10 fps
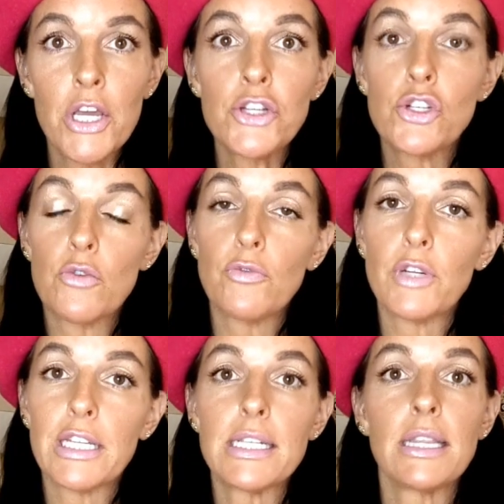Don't
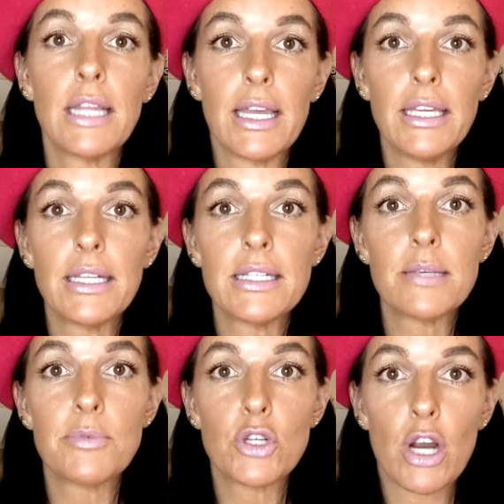forget to like and
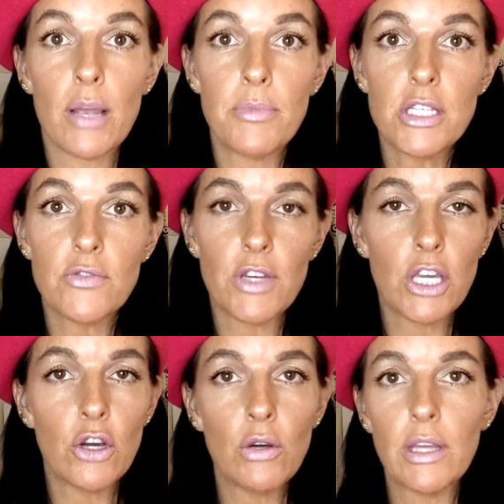subscribe this
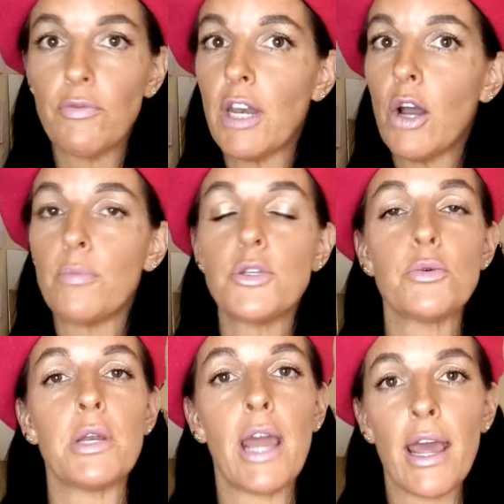video if it helps you
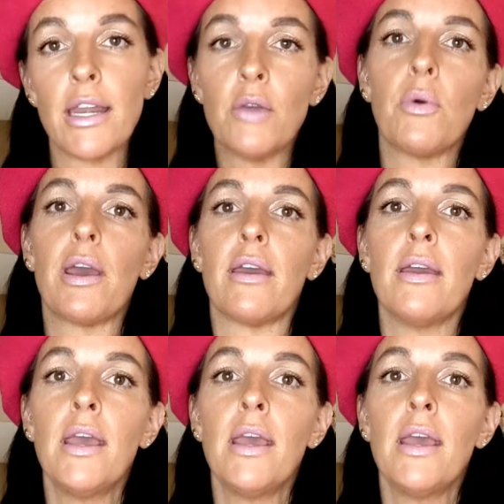in any way.